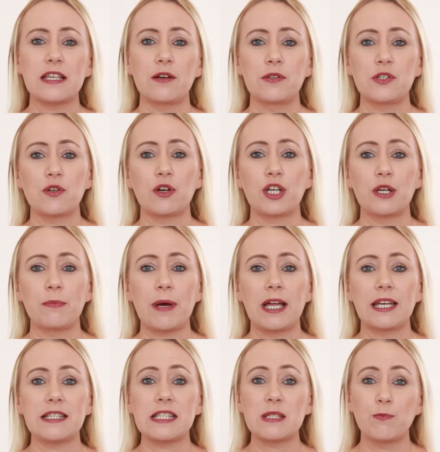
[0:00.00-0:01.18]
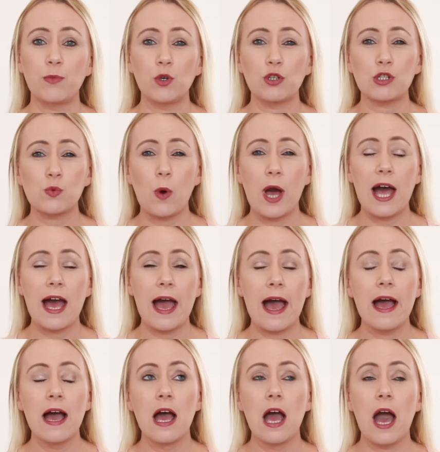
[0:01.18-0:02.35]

so we're talking about like sportswear